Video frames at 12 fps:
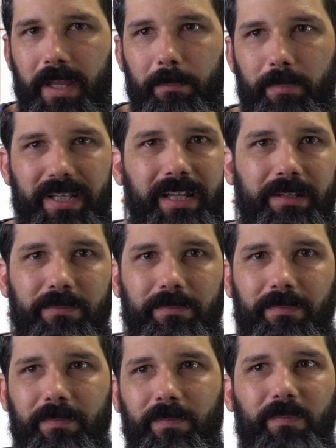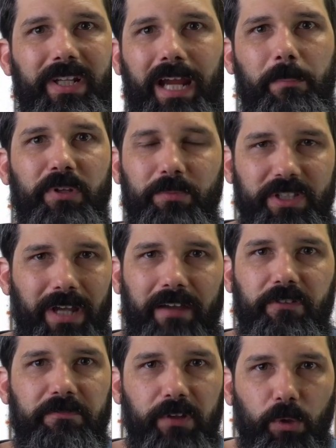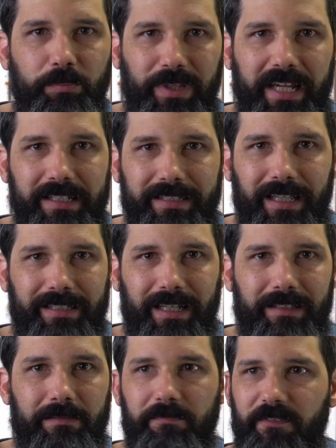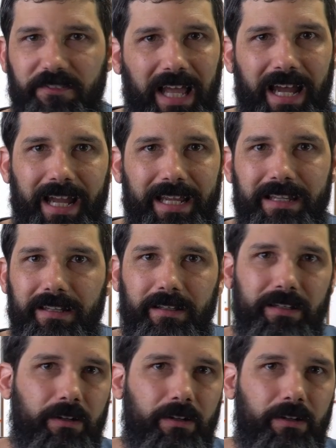But then what happens when you have a float plane that can fly,